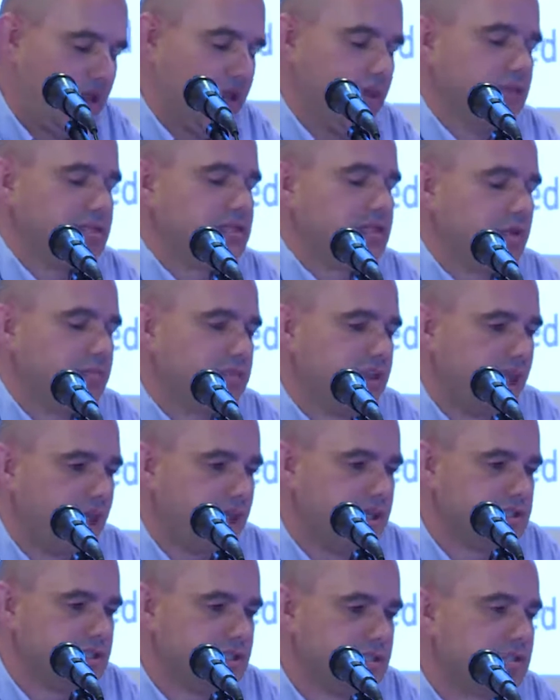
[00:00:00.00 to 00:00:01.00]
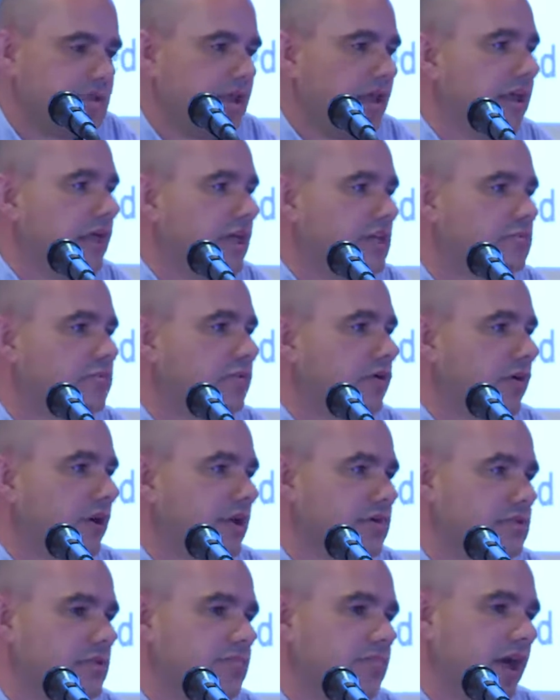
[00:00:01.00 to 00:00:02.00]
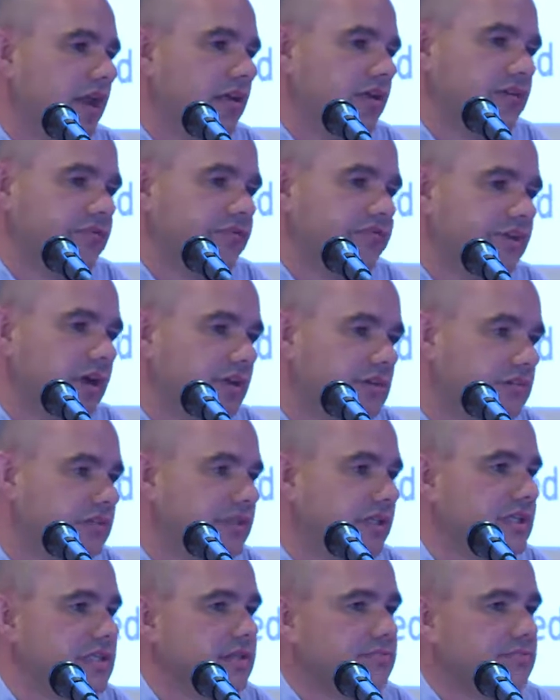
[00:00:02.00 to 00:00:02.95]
In some cases, LIS programs depend on a faculty,